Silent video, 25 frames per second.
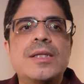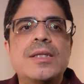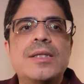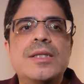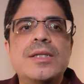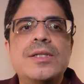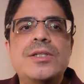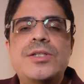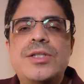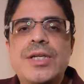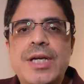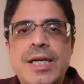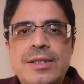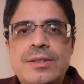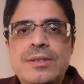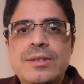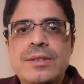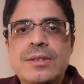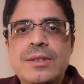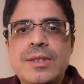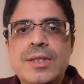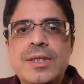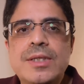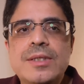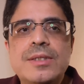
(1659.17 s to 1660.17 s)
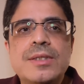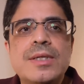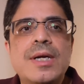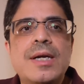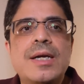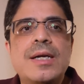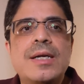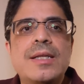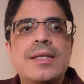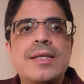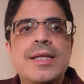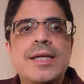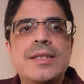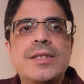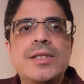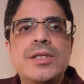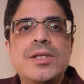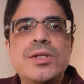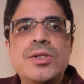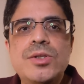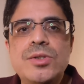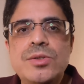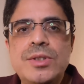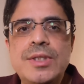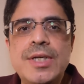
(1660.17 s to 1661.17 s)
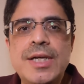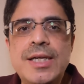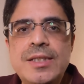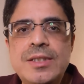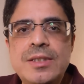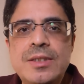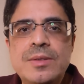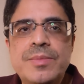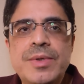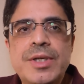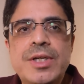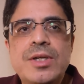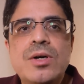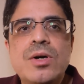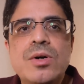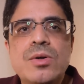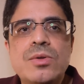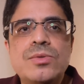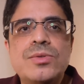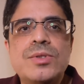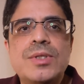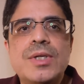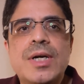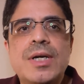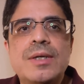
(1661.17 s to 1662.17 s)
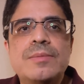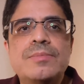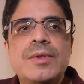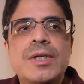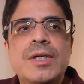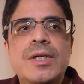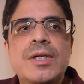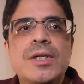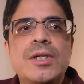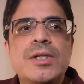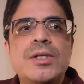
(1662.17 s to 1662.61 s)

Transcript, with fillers: The gentleness that the New Testament holds up